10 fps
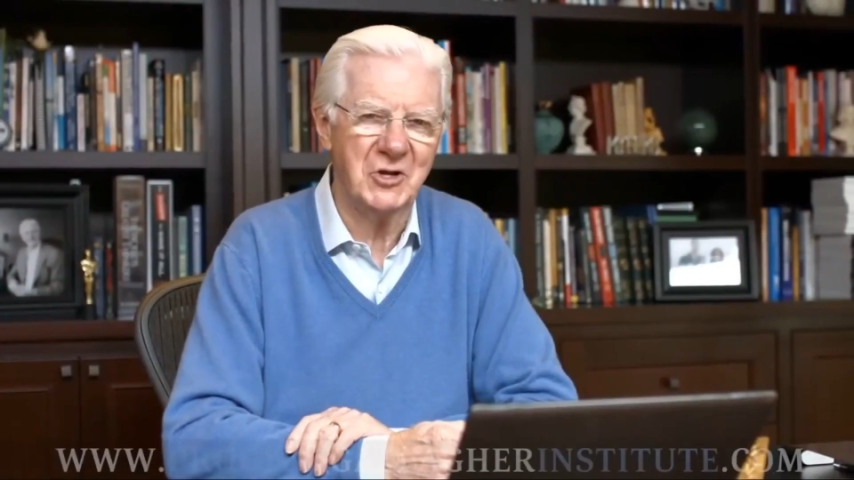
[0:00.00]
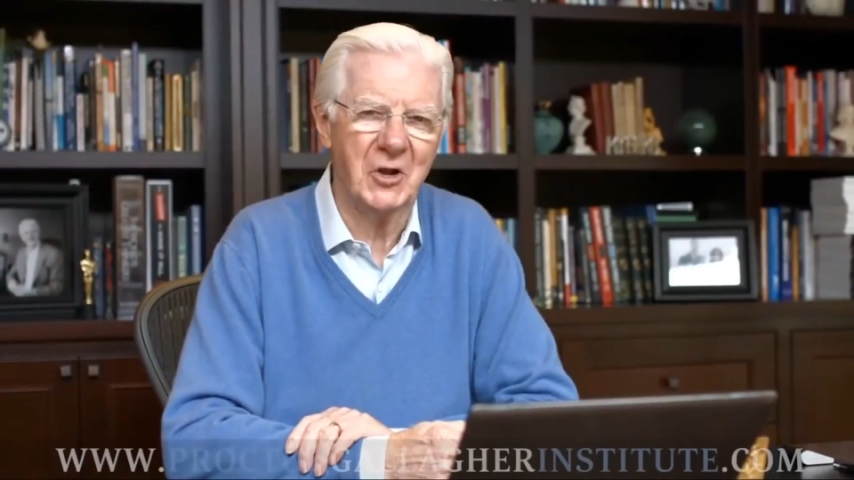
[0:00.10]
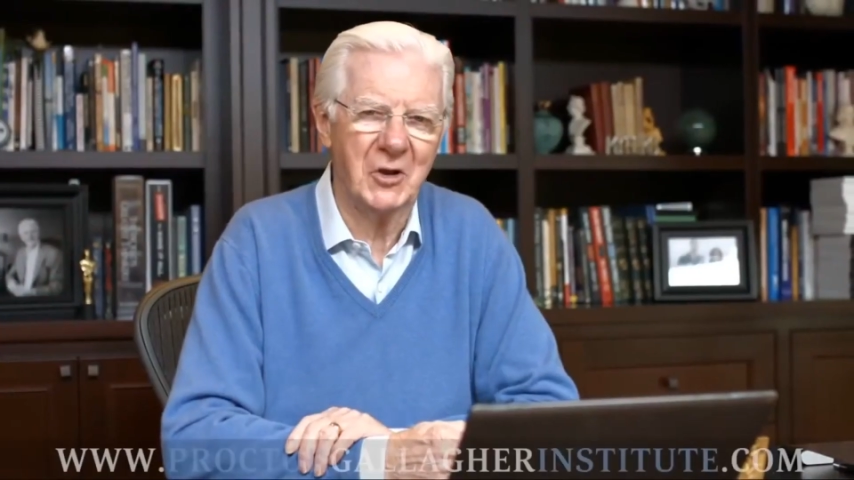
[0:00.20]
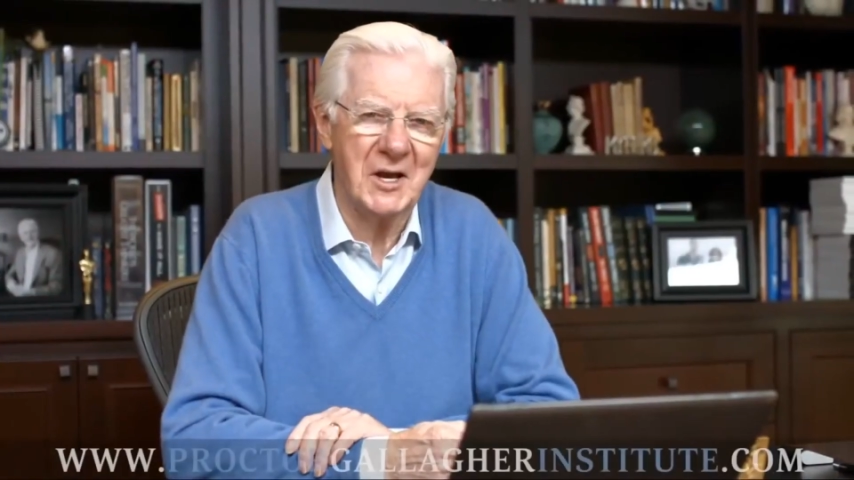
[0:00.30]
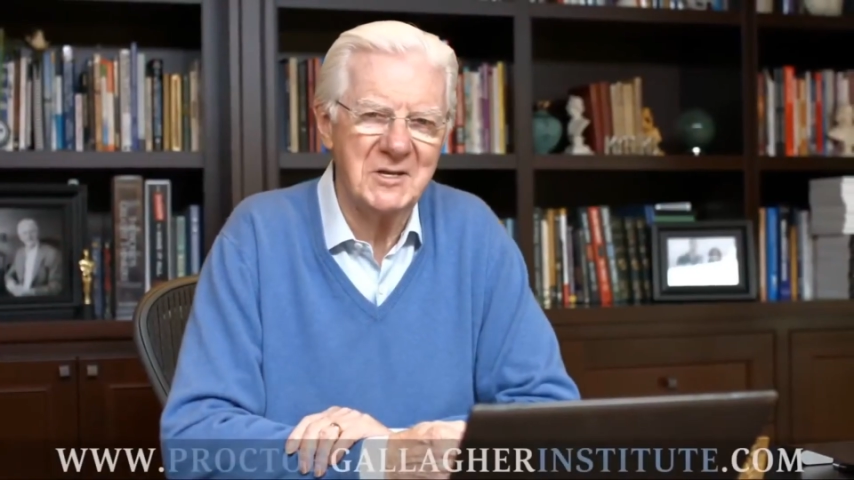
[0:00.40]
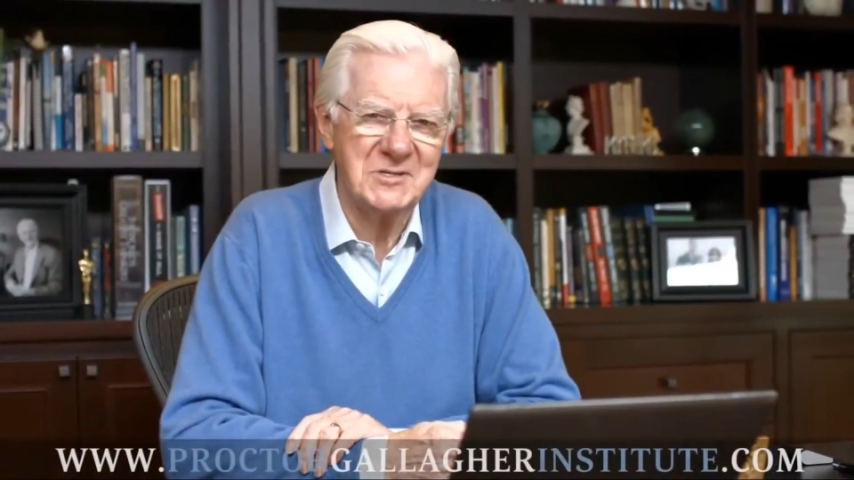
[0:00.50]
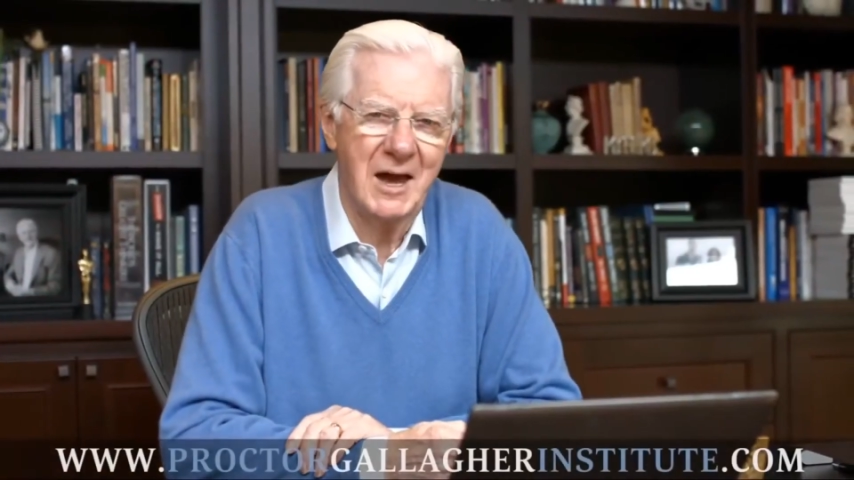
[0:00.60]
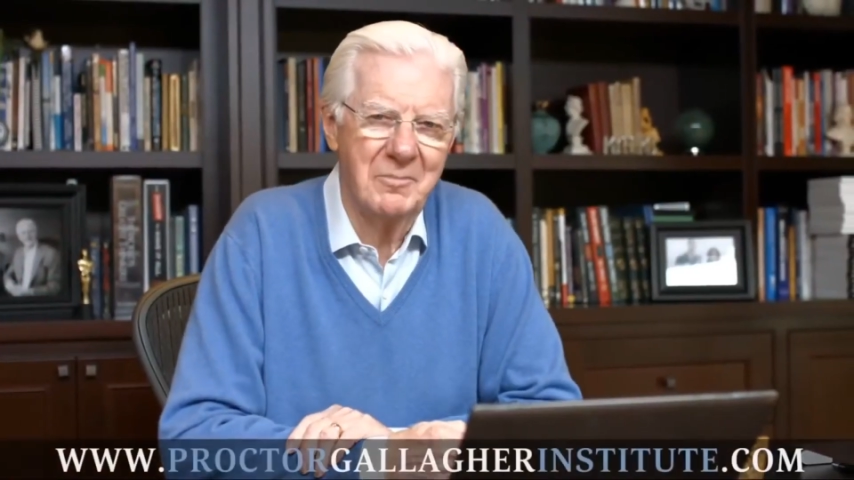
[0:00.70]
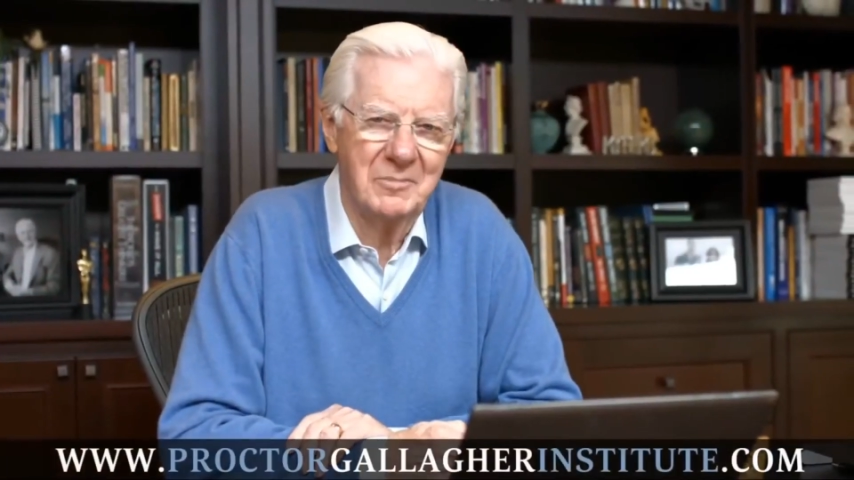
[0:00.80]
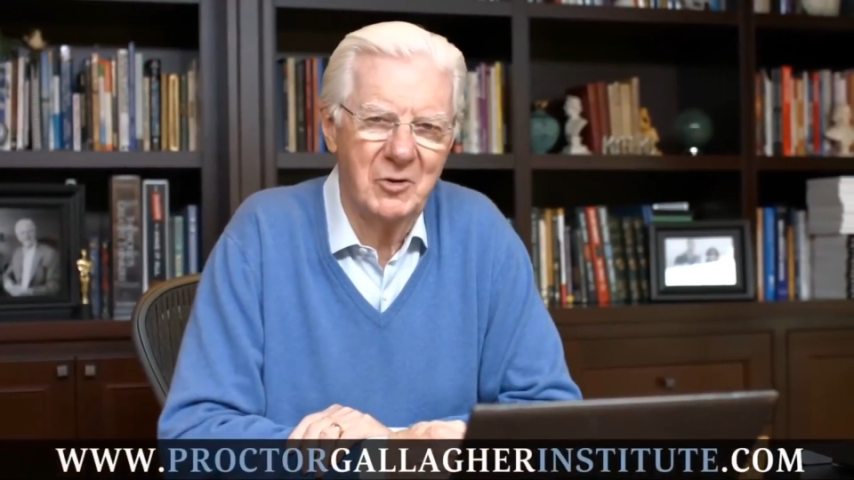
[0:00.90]
look us
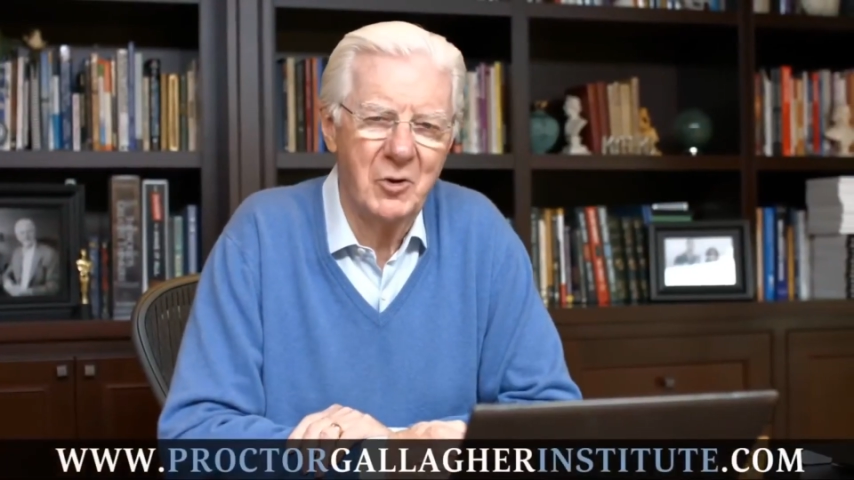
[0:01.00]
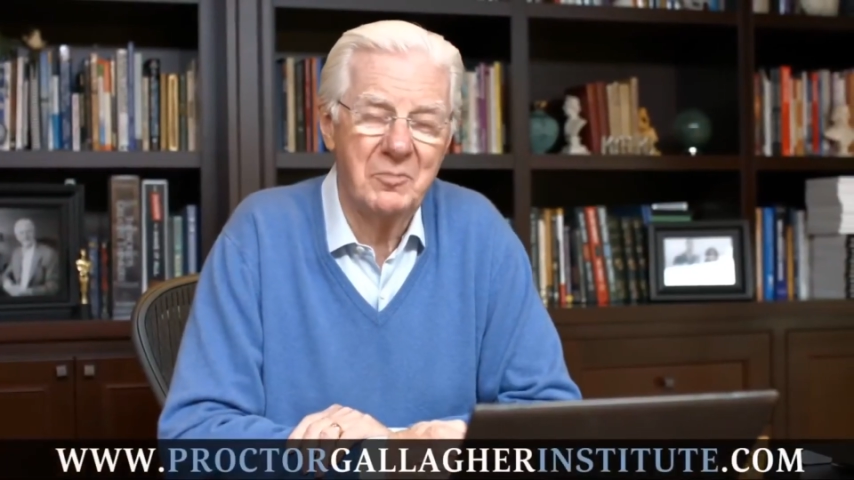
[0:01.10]
up. Go to